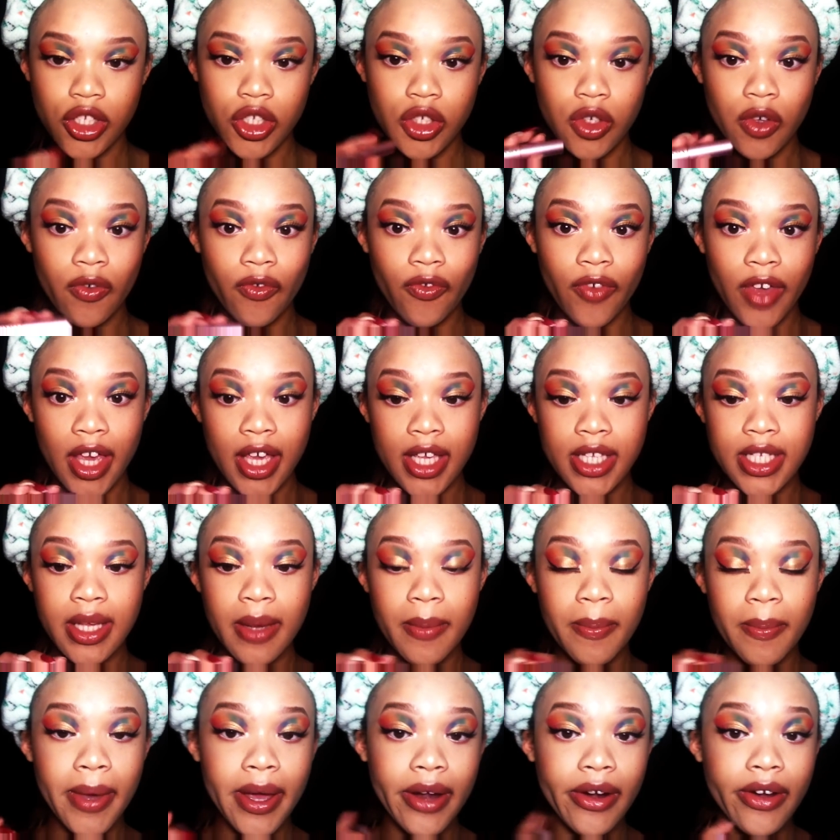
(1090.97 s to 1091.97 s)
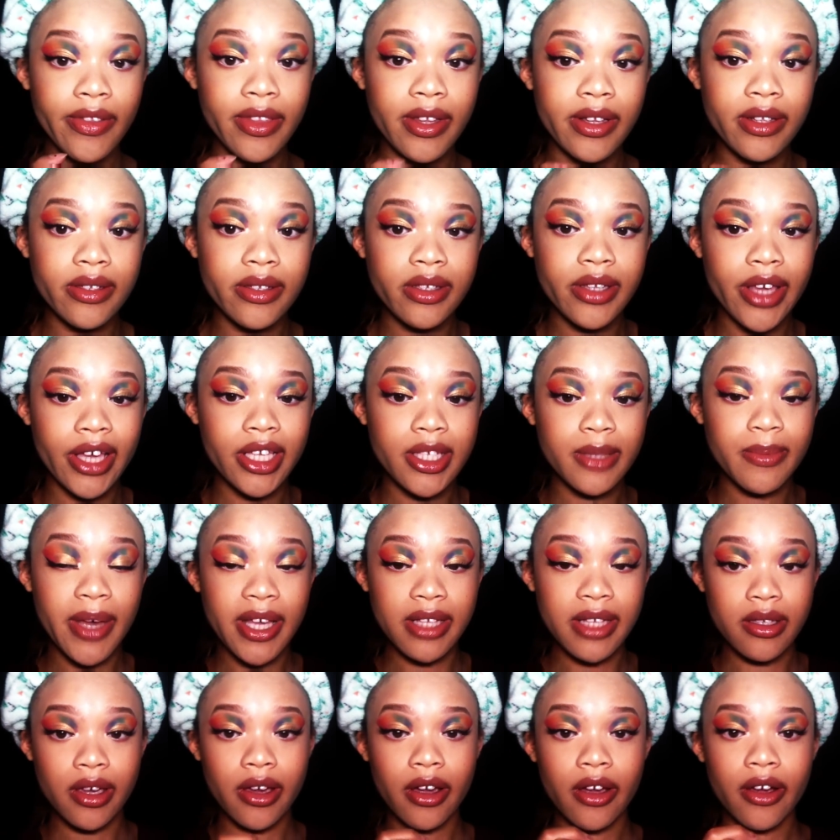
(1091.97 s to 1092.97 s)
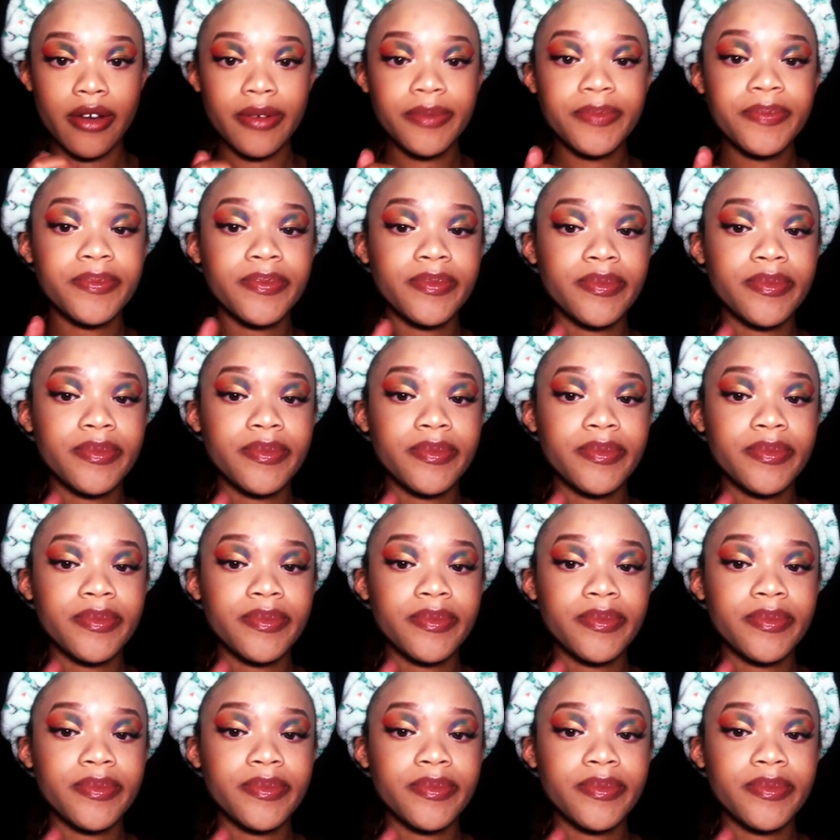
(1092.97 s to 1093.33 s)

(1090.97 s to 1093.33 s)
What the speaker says: Too Faced Better Than Sex mascara.